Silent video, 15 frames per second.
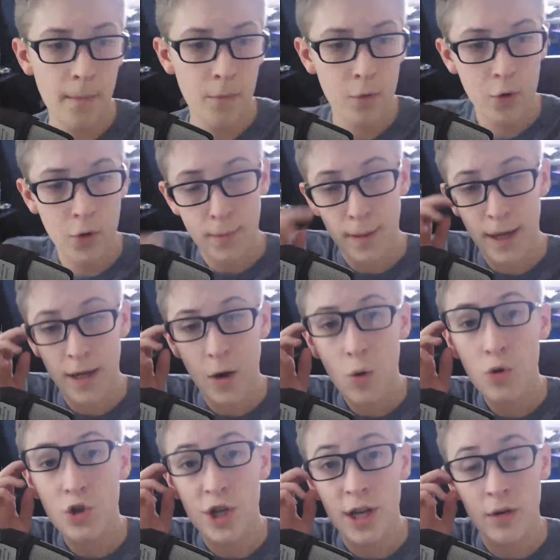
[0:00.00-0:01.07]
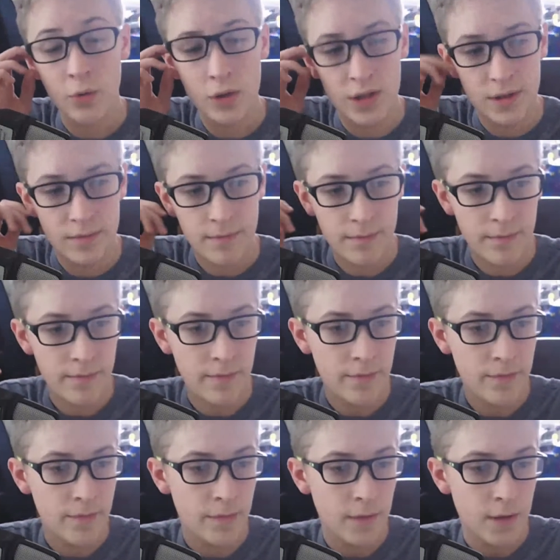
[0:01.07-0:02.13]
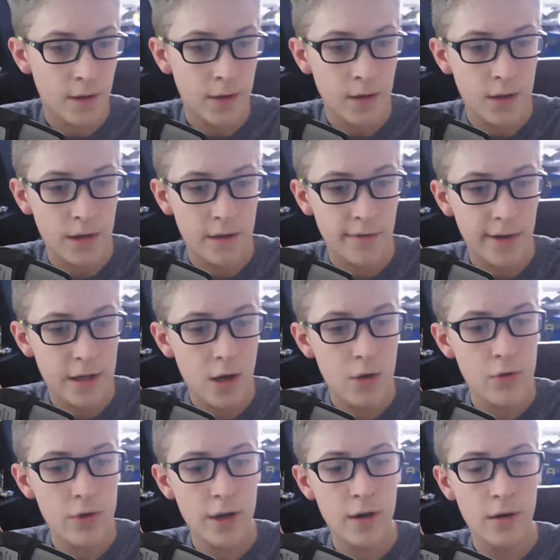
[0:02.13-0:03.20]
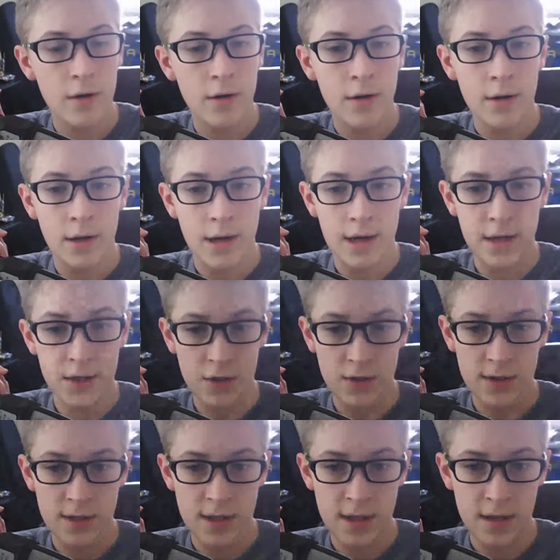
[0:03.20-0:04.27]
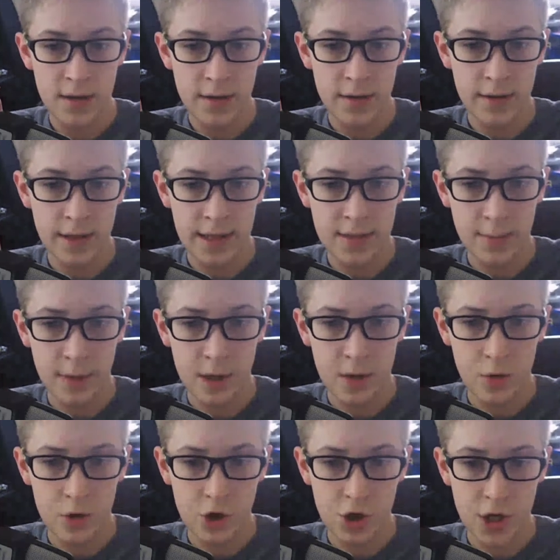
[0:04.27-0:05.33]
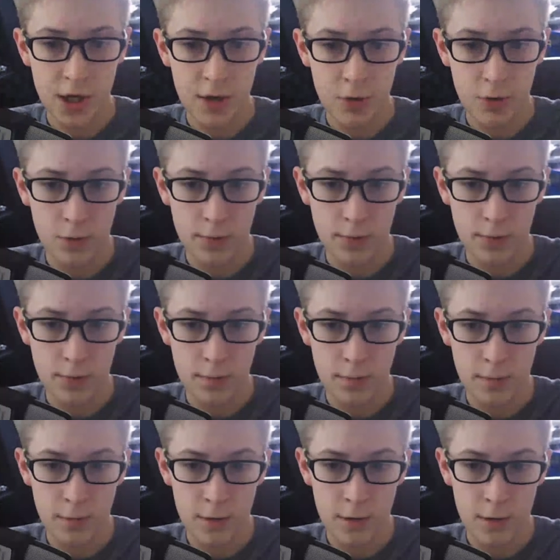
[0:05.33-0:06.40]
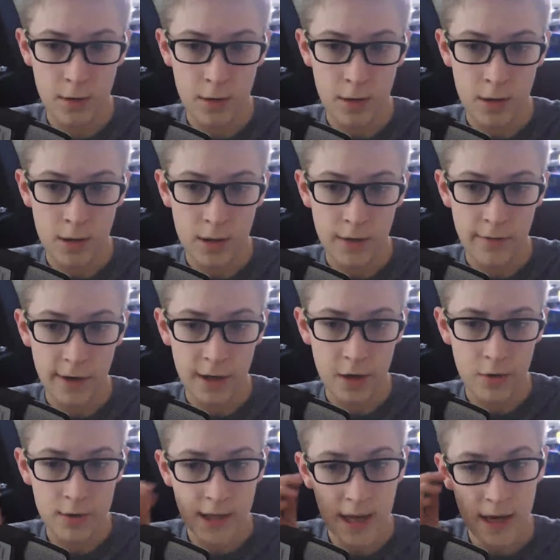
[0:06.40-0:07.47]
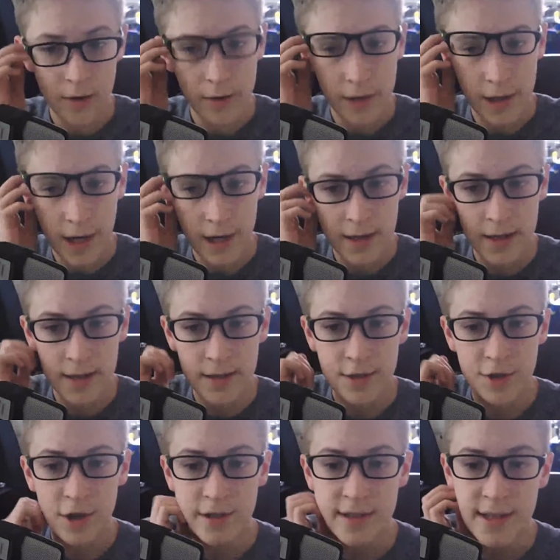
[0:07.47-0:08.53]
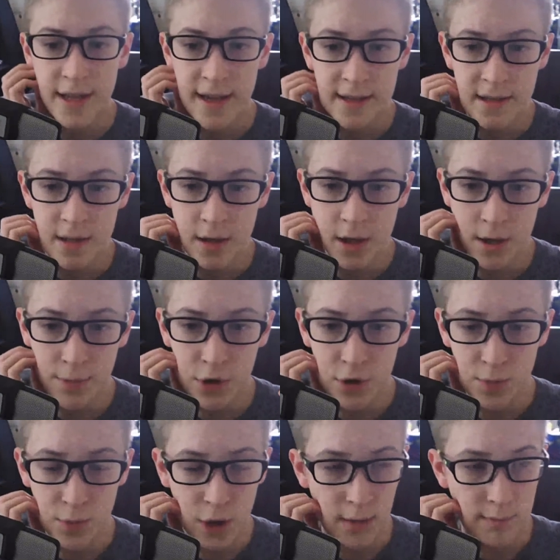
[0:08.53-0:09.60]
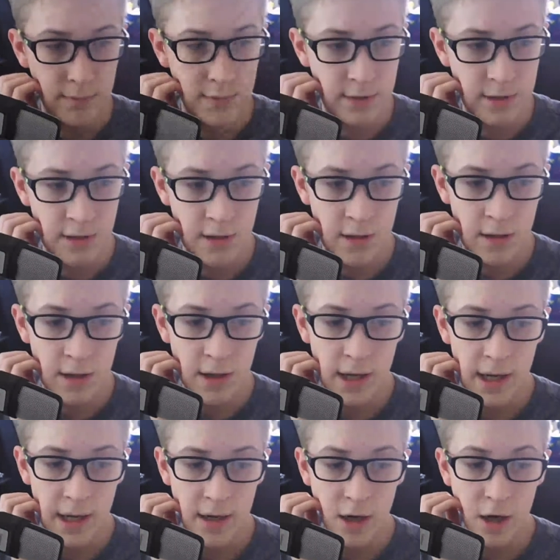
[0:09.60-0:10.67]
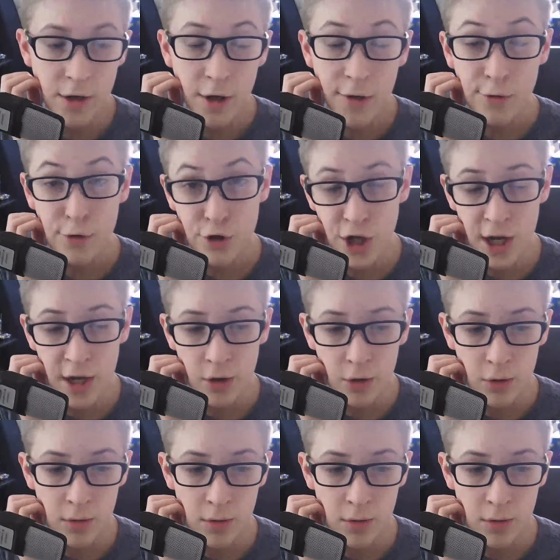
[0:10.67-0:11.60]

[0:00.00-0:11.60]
Or my old channel did. If I go there, as you can see, that's my old channel. If I go down, it just says computer problems and another channel.